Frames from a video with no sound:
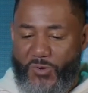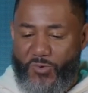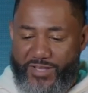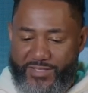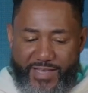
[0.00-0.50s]

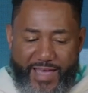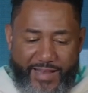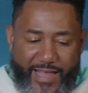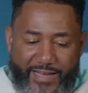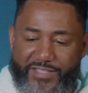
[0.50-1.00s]
where this guy
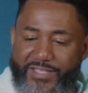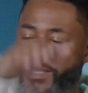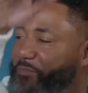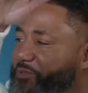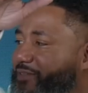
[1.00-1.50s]
like a
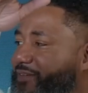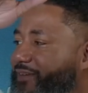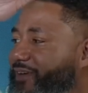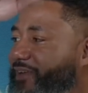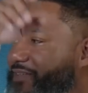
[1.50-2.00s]
steps,
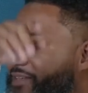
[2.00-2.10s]
and mm-hmm. this